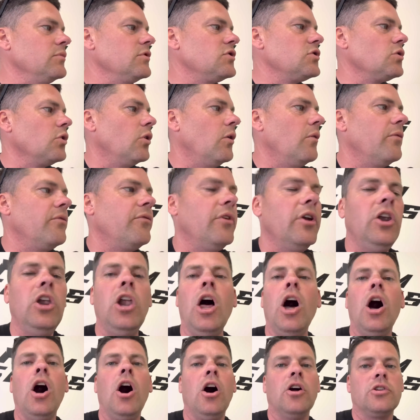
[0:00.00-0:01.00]
sort of
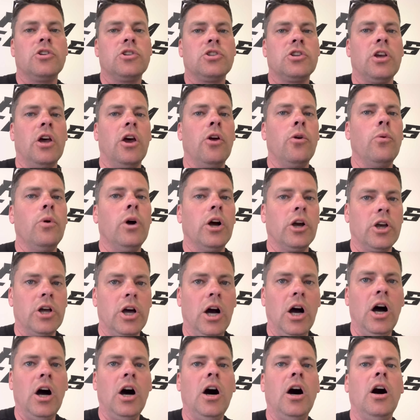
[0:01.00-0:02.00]
large, so a
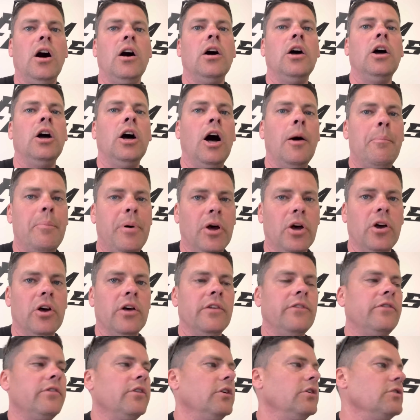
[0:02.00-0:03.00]
car, a
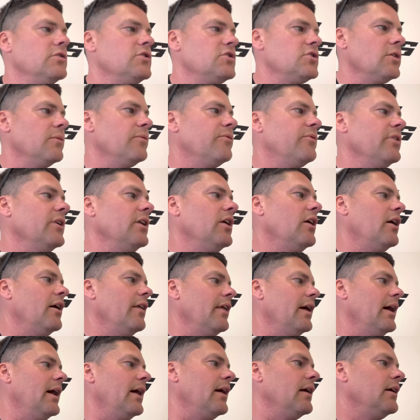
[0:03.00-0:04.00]
person, something like
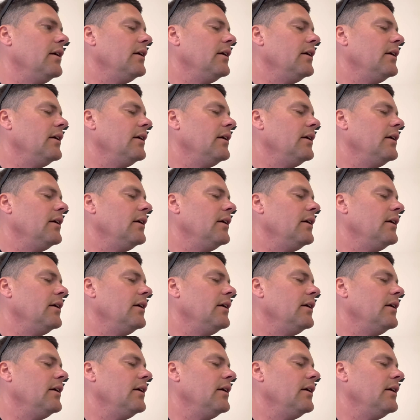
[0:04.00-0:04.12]
that.